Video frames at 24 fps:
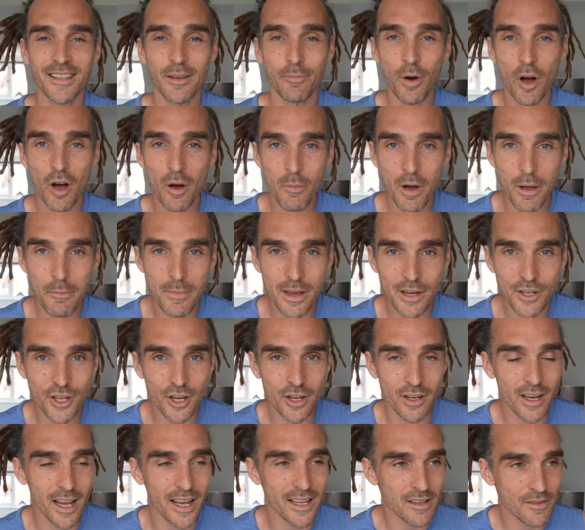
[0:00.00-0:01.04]
So part of my
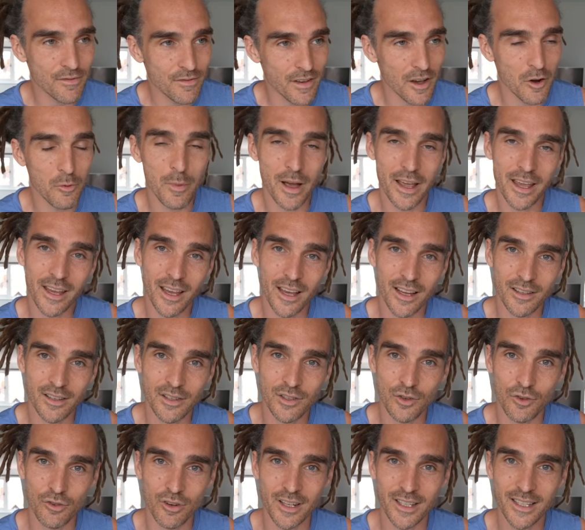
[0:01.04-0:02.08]
mission as a filmmaker and
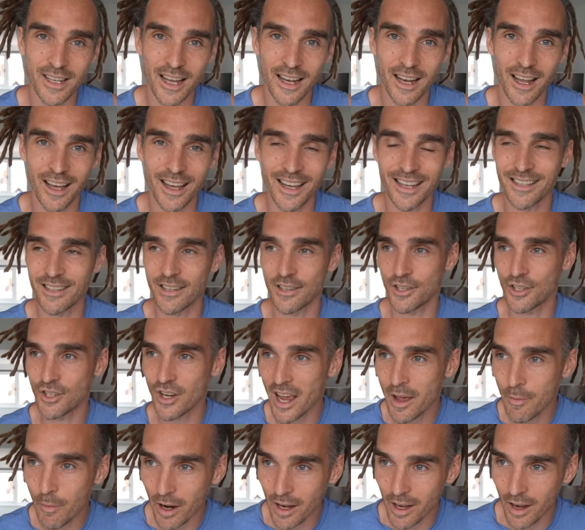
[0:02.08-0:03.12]
storyteller is to
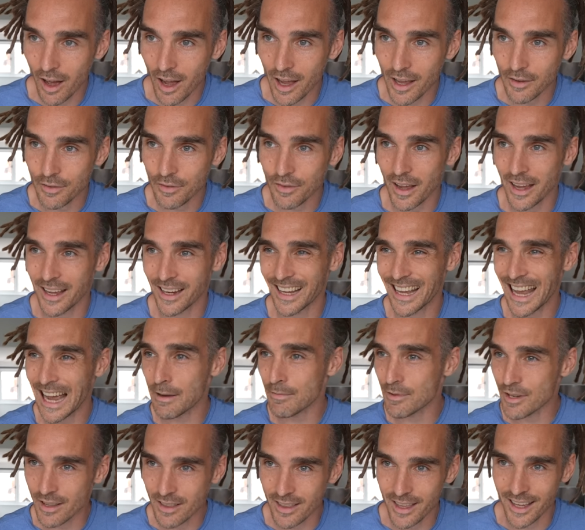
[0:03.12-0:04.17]
share my life and
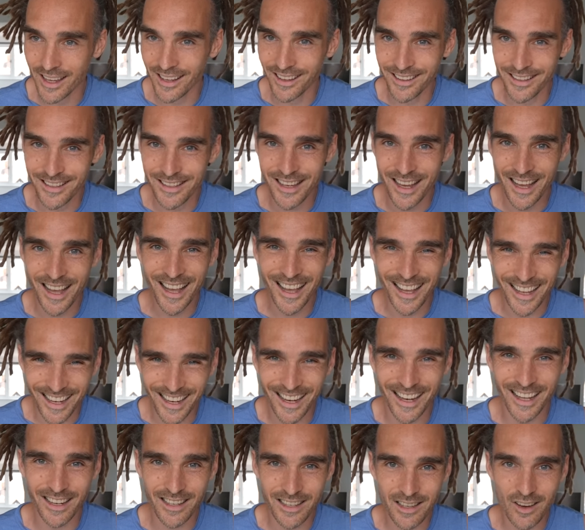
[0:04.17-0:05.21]
capture things in
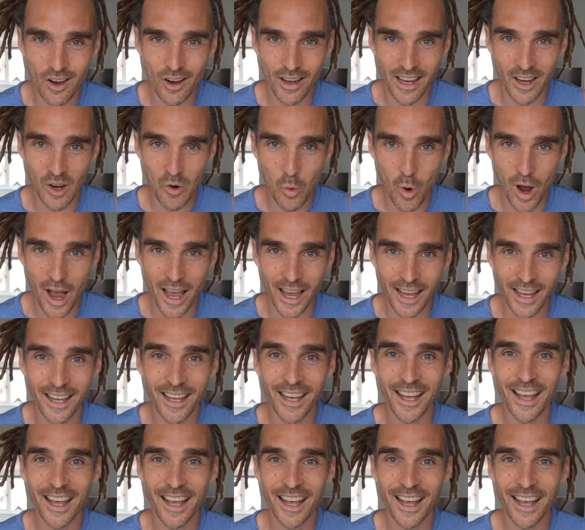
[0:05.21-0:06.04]
an exciting way.